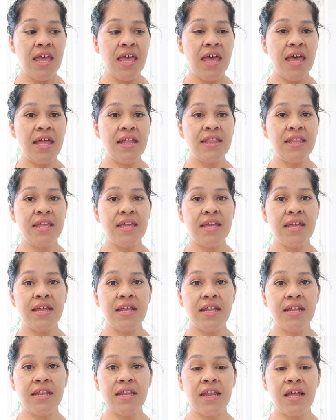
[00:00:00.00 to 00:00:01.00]
And
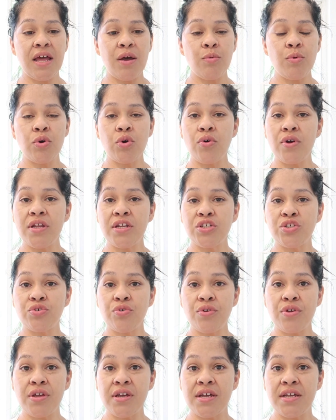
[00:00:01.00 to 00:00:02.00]
then I will go ahead and
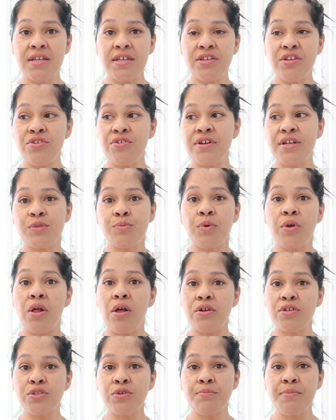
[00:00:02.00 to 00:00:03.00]
show you guys, you guys will
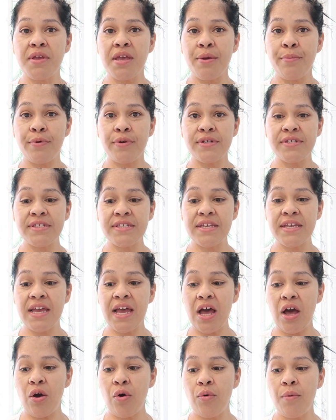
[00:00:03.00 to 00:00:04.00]
also be able to see
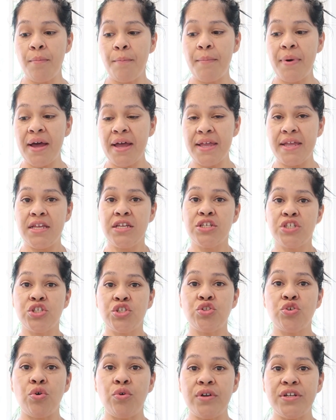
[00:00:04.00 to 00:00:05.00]
how my
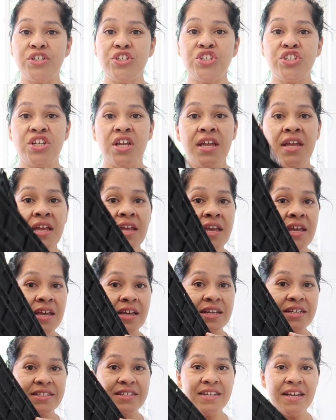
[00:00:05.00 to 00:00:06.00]
storage
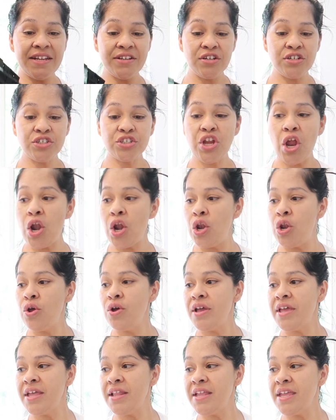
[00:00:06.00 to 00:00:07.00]
containers
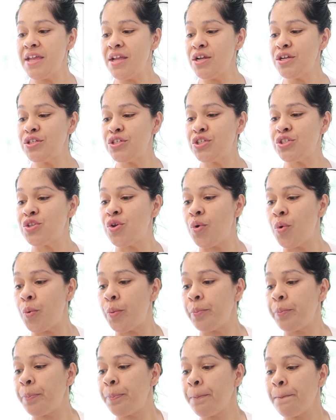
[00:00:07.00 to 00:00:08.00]
look in here. So